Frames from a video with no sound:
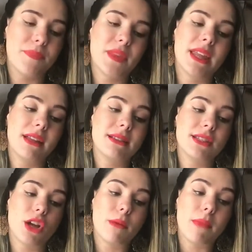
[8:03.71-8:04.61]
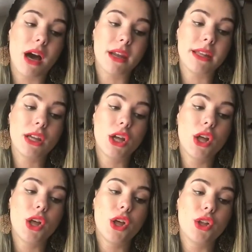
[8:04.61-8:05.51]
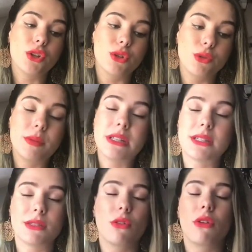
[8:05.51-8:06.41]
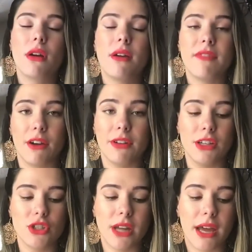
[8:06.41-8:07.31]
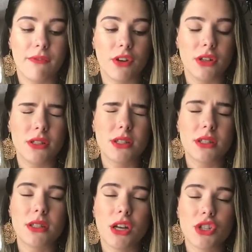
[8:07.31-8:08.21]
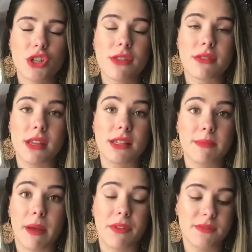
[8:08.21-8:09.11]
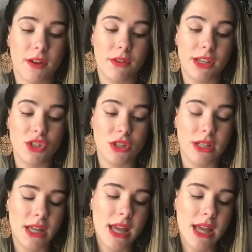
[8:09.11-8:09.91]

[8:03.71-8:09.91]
It is the Armani Luminous Silk Foundation. I've heard such good things about this foundation.